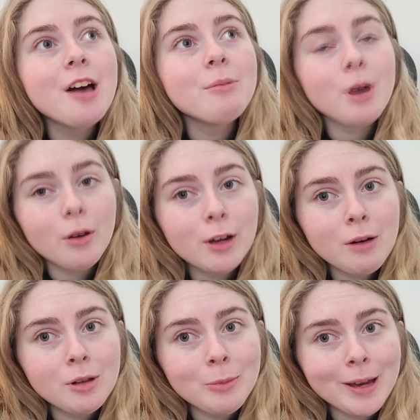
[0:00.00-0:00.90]
But going
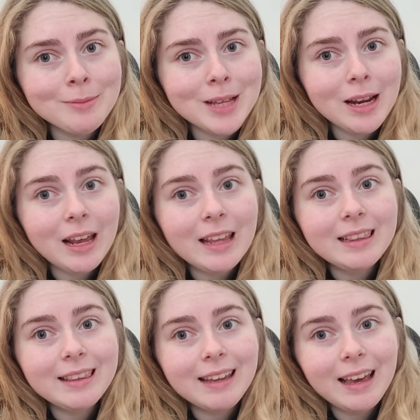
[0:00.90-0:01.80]
on with my update,
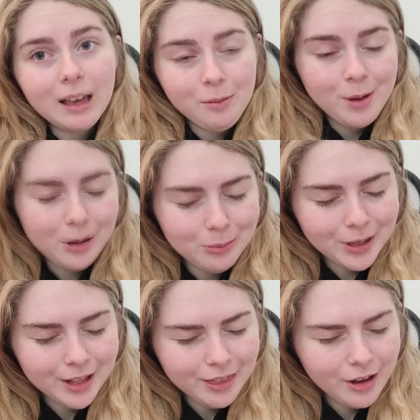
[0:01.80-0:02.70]
dang, I'm out of breath.